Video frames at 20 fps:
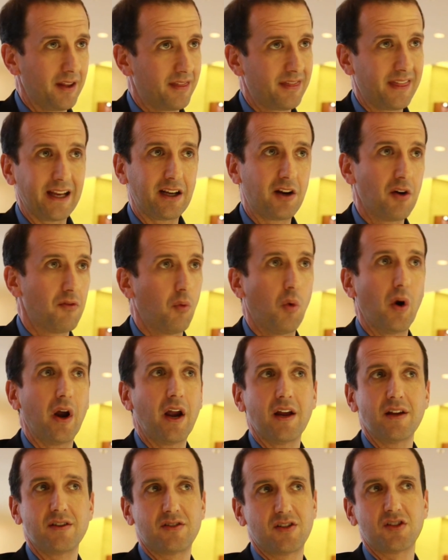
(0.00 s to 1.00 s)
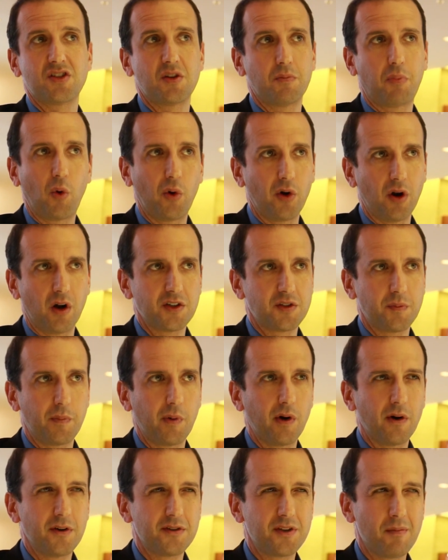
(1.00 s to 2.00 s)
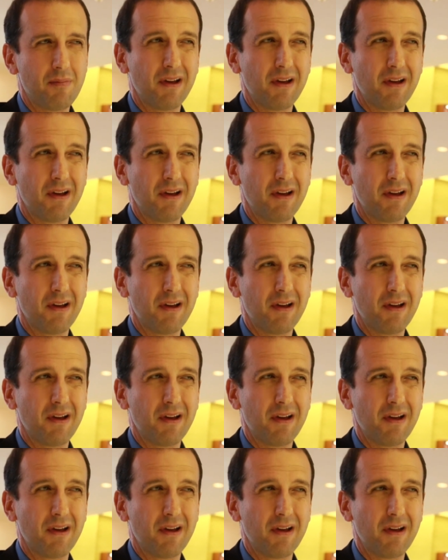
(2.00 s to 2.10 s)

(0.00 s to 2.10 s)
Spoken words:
think of ways to support entrepreneurship.